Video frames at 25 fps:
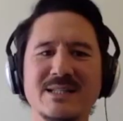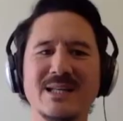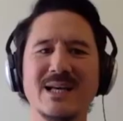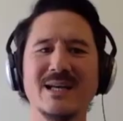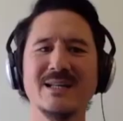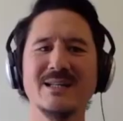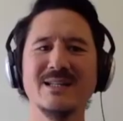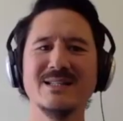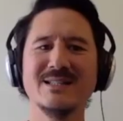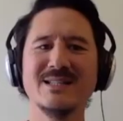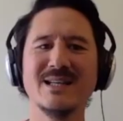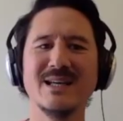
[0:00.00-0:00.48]

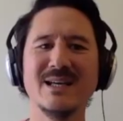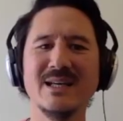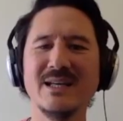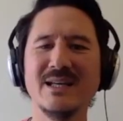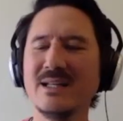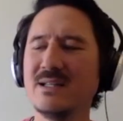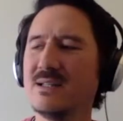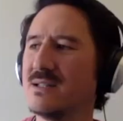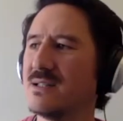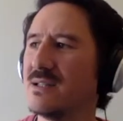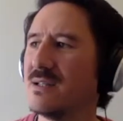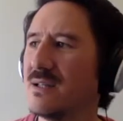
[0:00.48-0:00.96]
that, there's that
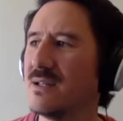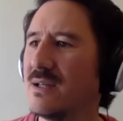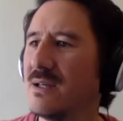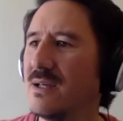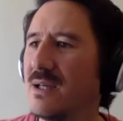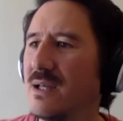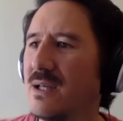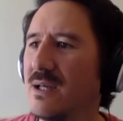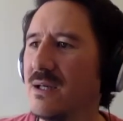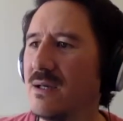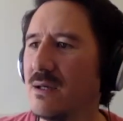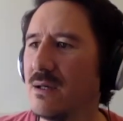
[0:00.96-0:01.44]

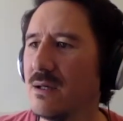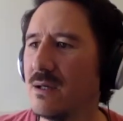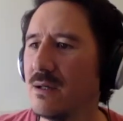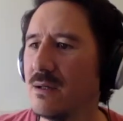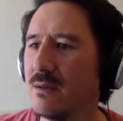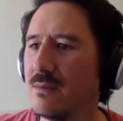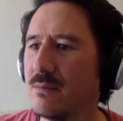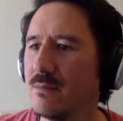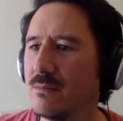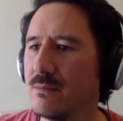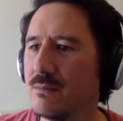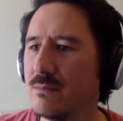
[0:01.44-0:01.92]
incident in,
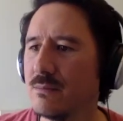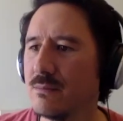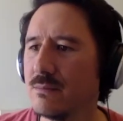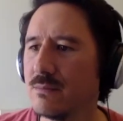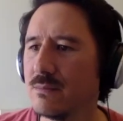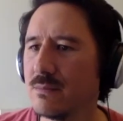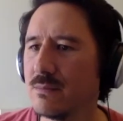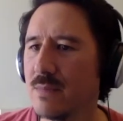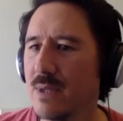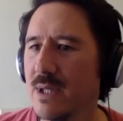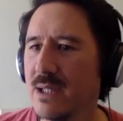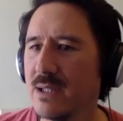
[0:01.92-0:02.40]
um,
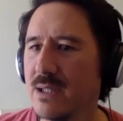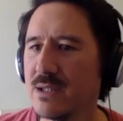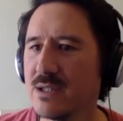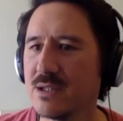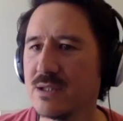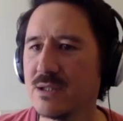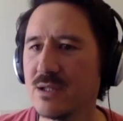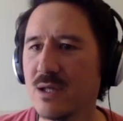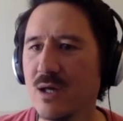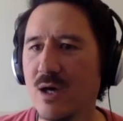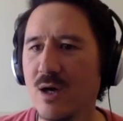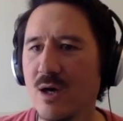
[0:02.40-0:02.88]
in
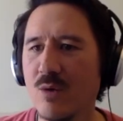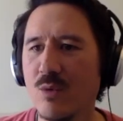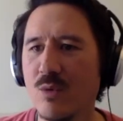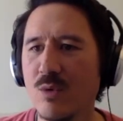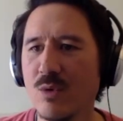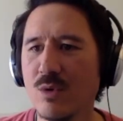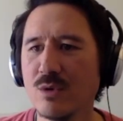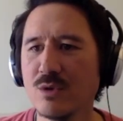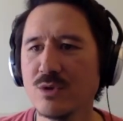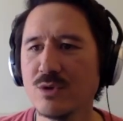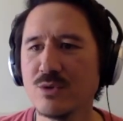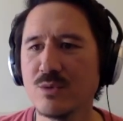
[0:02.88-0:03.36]
Star
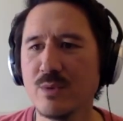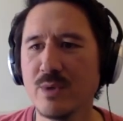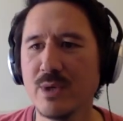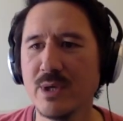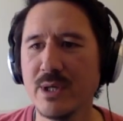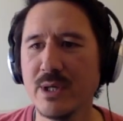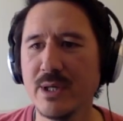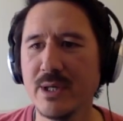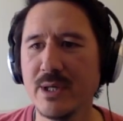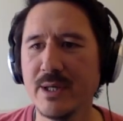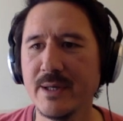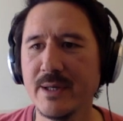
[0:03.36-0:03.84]
Wars
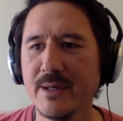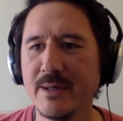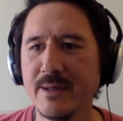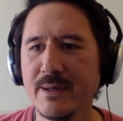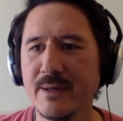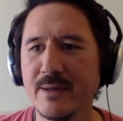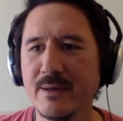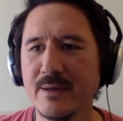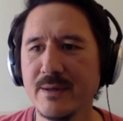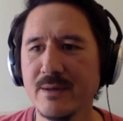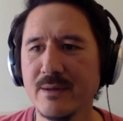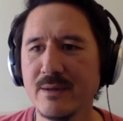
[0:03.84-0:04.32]
where
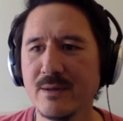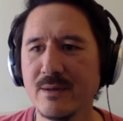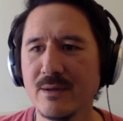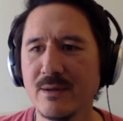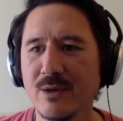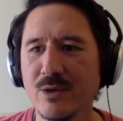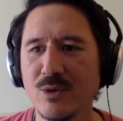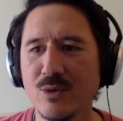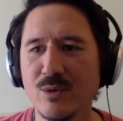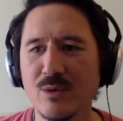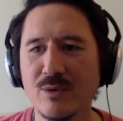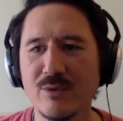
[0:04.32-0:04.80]

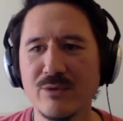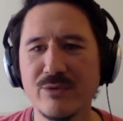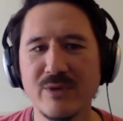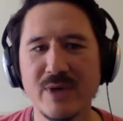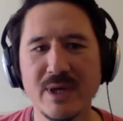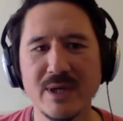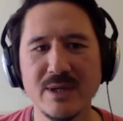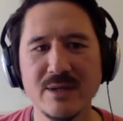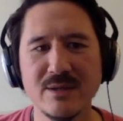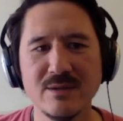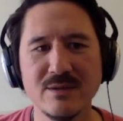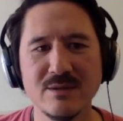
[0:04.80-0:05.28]
Luke
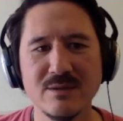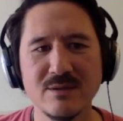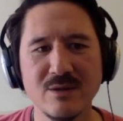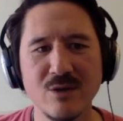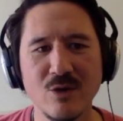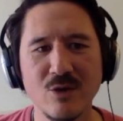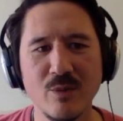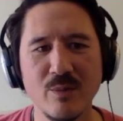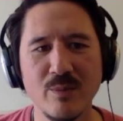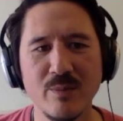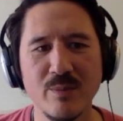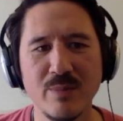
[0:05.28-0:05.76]
finds
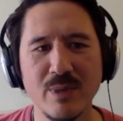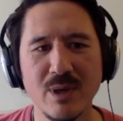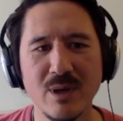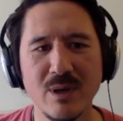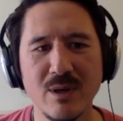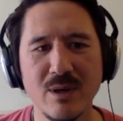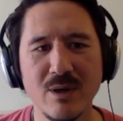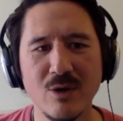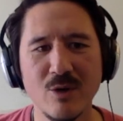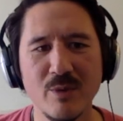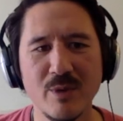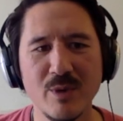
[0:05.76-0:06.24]
o-
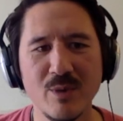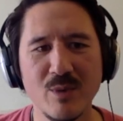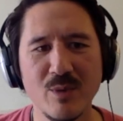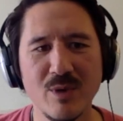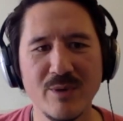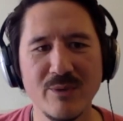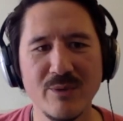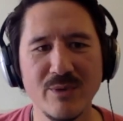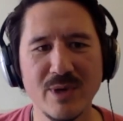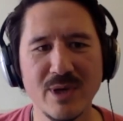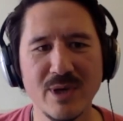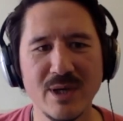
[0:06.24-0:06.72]
uh,
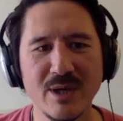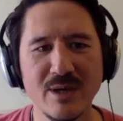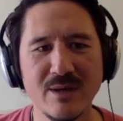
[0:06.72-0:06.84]
Obi-Wan, right?